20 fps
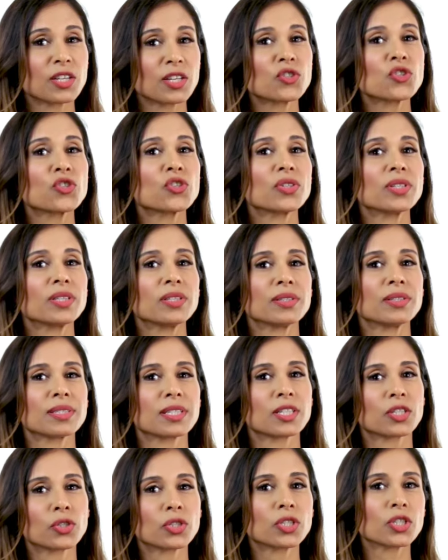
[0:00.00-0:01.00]
Ensure there
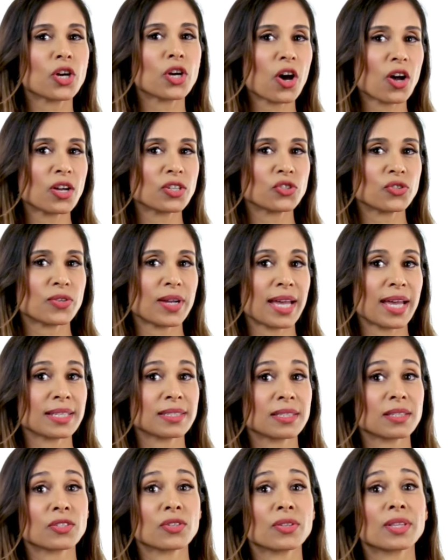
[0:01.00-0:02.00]
is a good
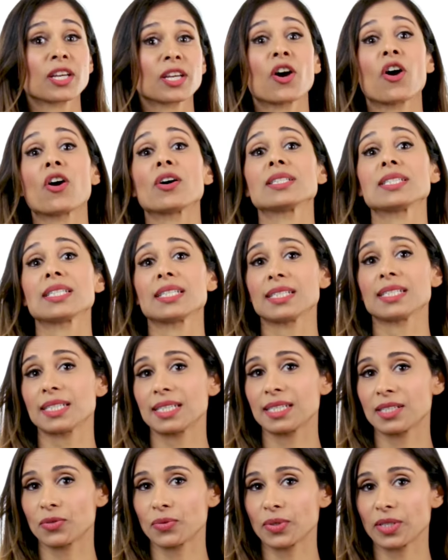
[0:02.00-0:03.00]
contrast so the content
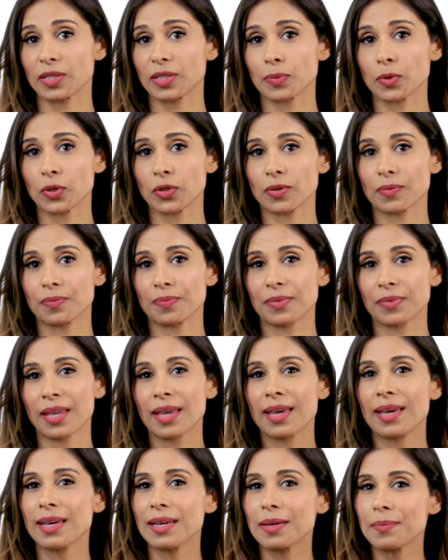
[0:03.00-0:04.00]
is readable.
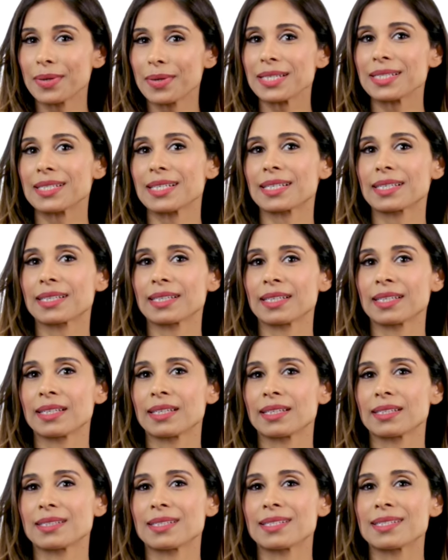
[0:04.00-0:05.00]

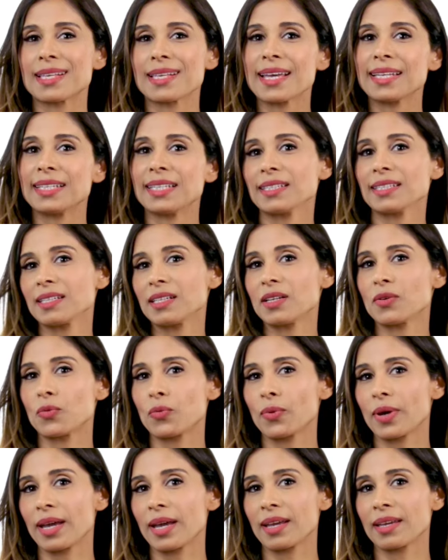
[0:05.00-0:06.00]
Basically, design it in a
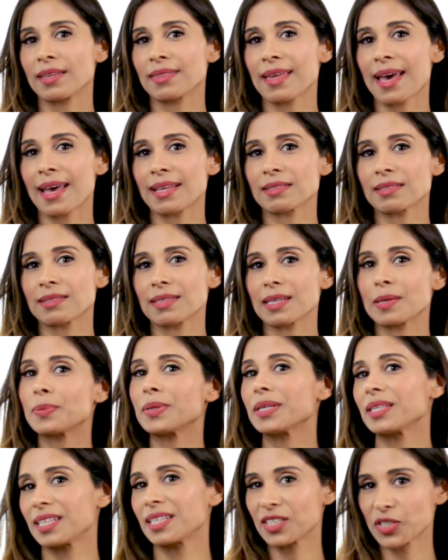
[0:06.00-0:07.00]
way that's
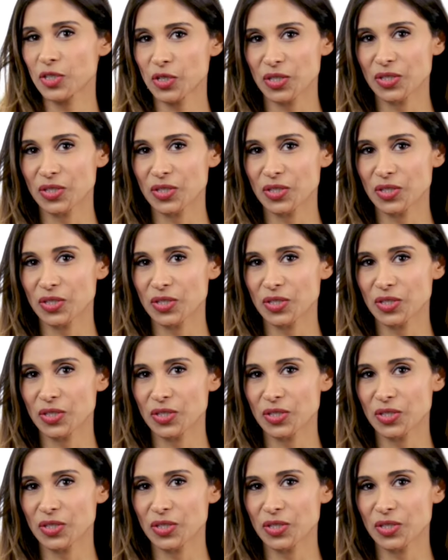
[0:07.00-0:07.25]
appealing to